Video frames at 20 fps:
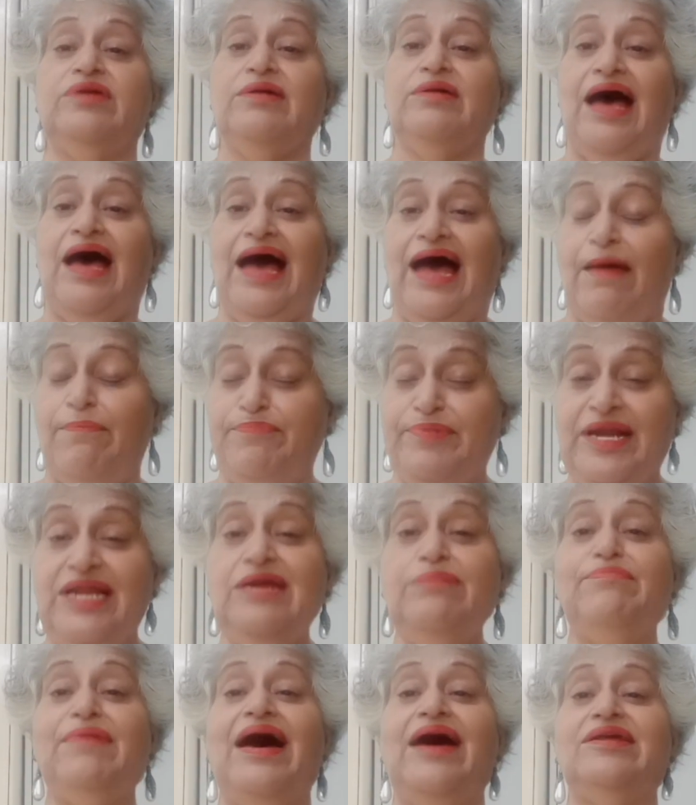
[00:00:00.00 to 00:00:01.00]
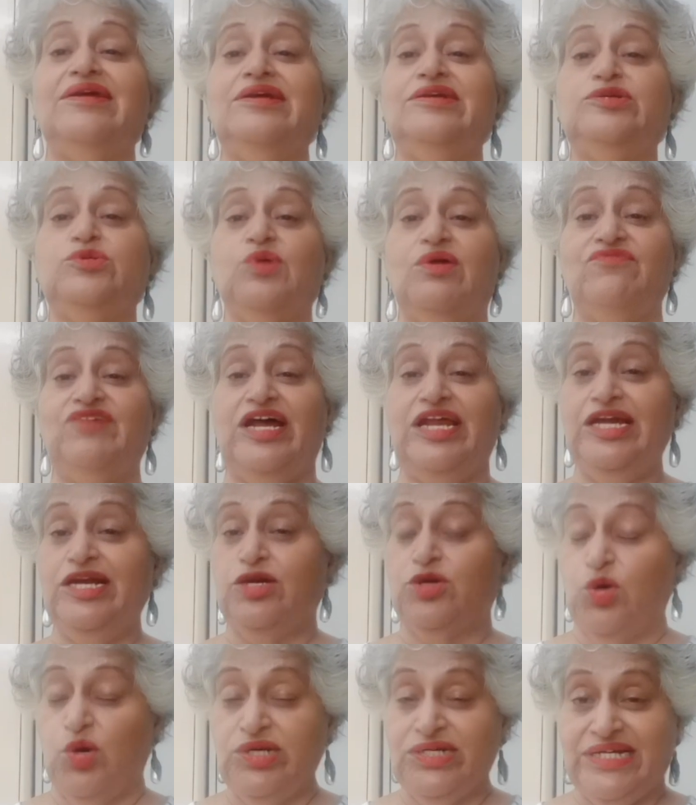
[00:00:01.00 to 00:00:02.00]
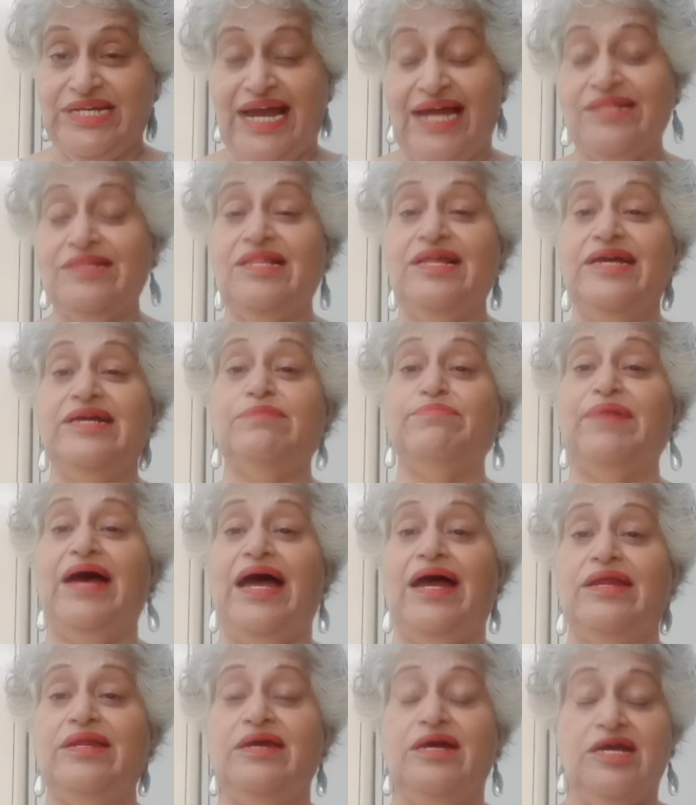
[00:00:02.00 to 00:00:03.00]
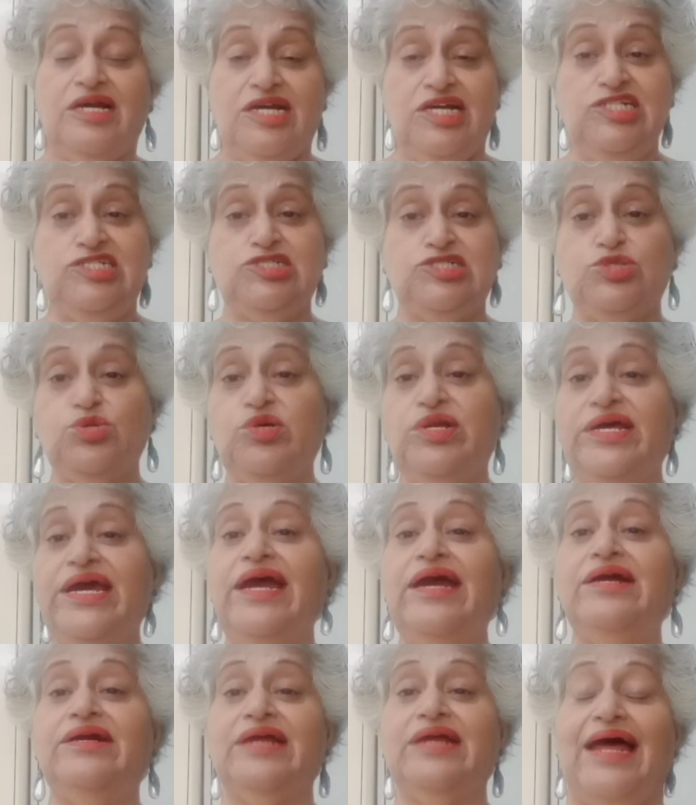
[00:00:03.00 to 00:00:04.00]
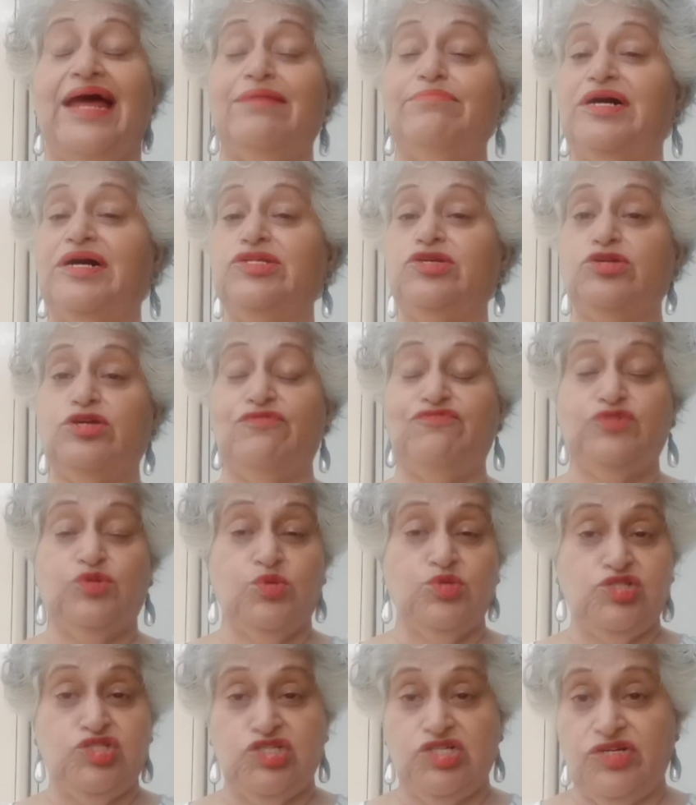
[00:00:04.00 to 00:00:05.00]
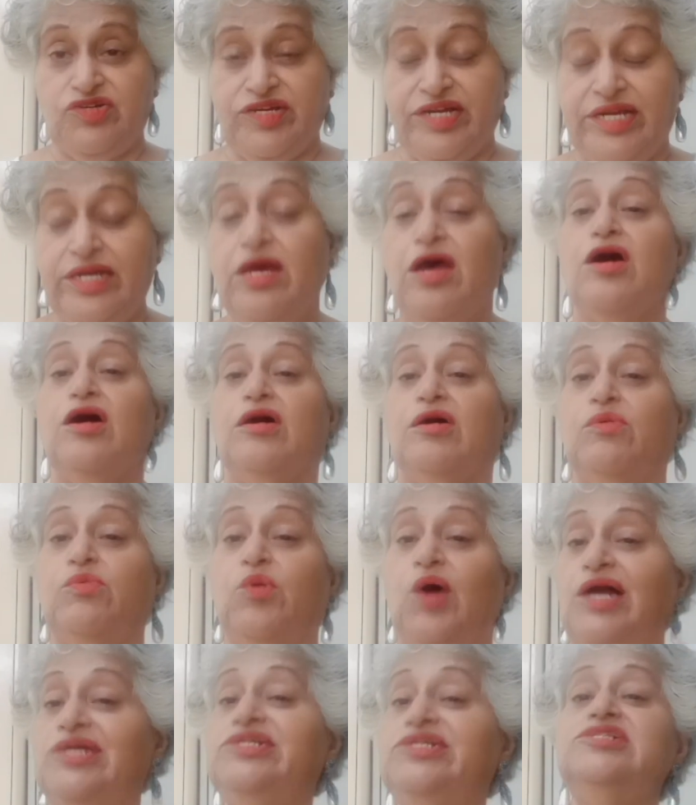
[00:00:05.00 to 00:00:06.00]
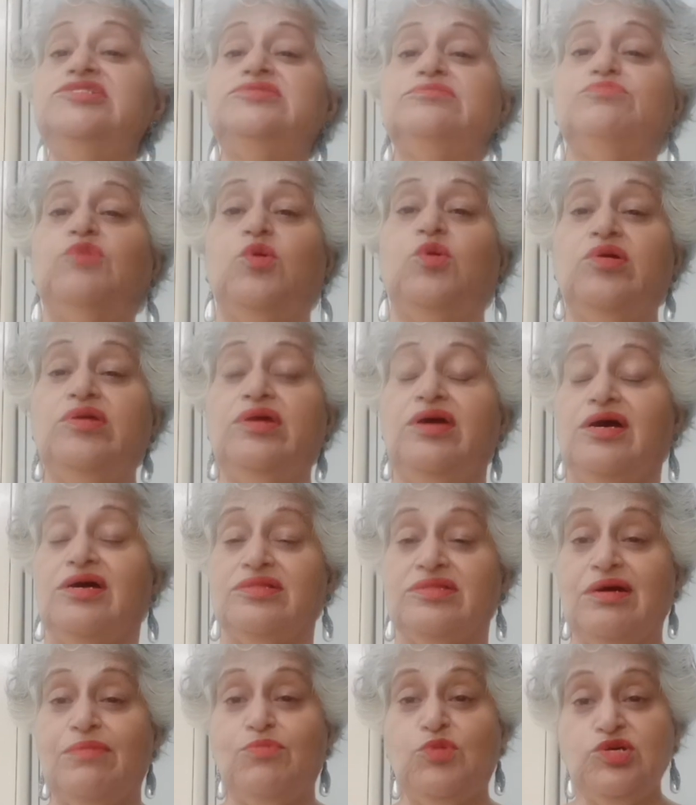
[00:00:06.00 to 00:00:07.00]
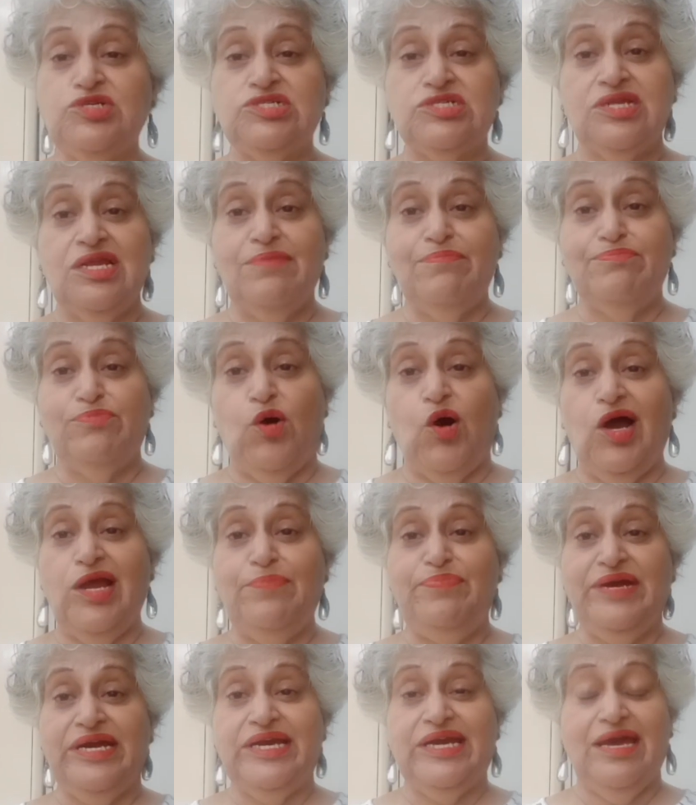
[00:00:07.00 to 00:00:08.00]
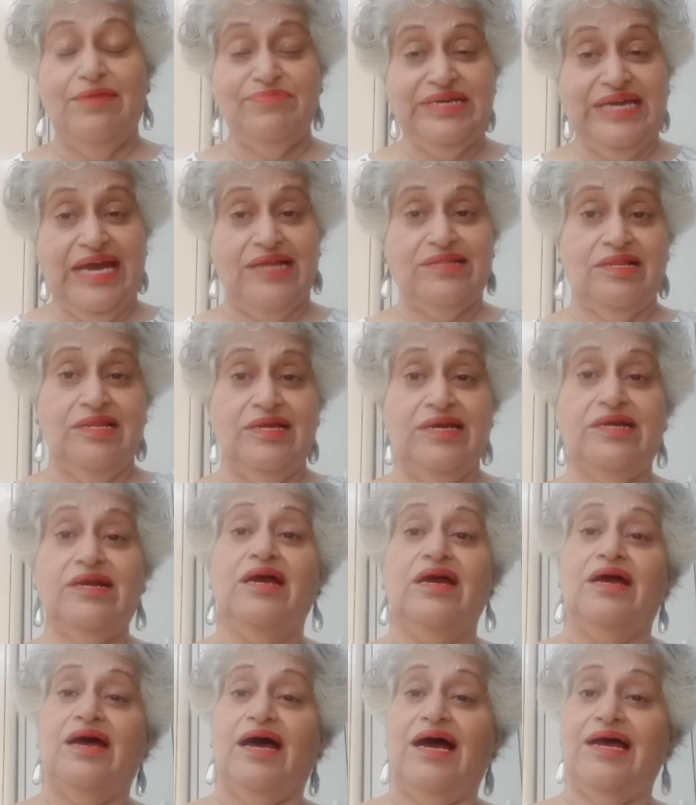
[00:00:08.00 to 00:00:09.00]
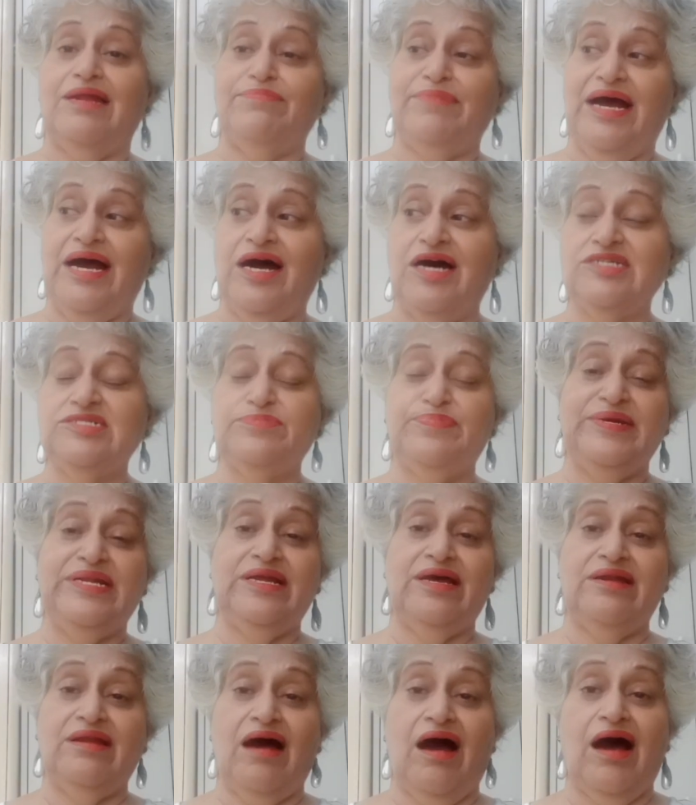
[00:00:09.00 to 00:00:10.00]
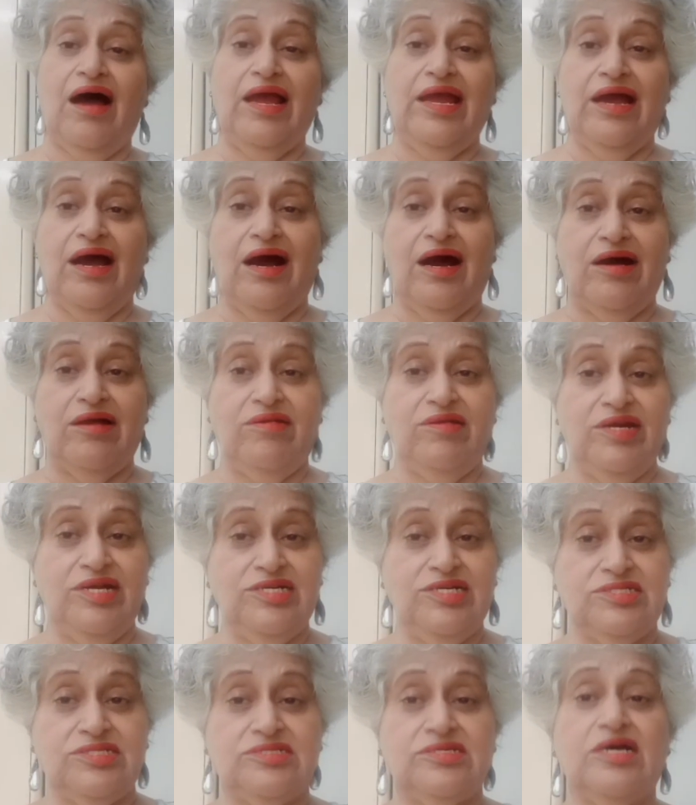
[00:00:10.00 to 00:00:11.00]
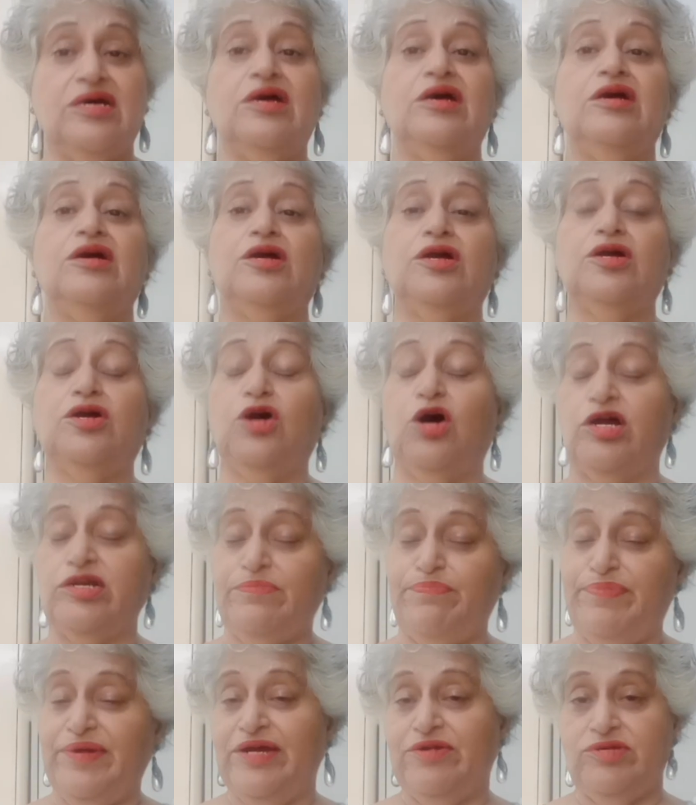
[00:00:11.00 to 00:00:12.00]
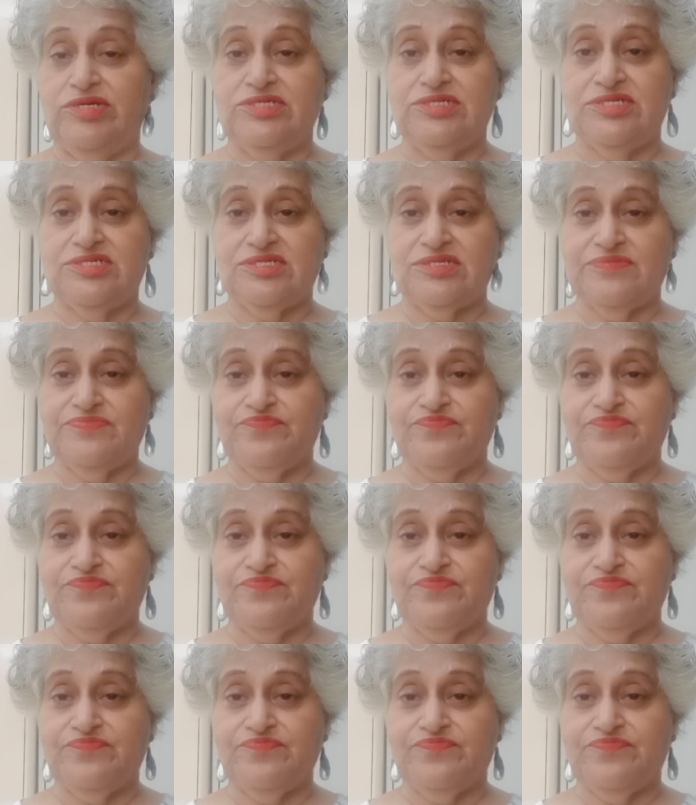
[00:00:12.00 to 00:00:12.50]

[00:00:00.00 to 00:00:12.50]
happily married to a very good Catholic man, is today grandmother of two children. What is more, the Muslim boy became Catholic, and my husband and I are his godparents.